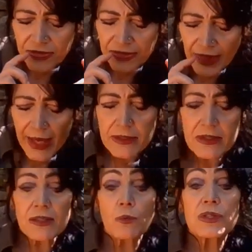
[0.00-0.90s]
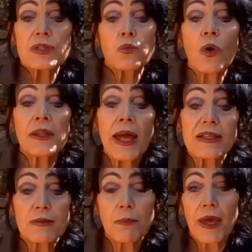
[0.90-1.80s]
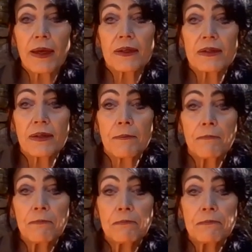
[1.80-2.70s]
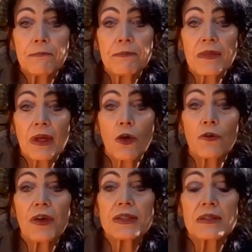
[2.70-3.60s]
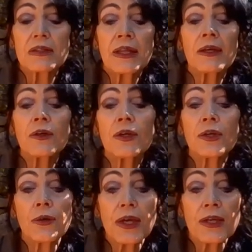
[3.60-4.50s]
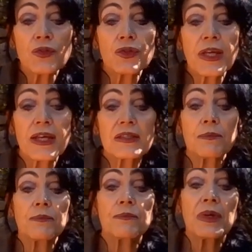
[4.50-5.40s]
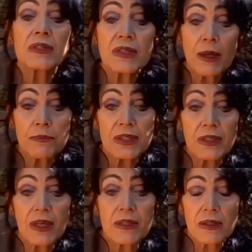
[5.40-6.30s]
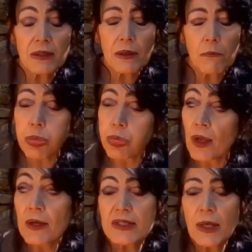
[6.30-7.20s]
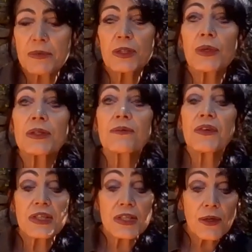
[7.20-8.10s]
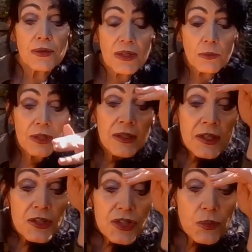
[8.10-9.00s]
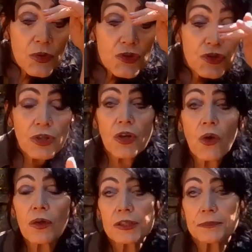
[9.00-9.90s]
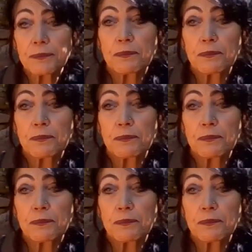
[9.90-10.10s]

that was one aspect of it, and I'm going to go into that in subsequent videos. I want to just watch the clock.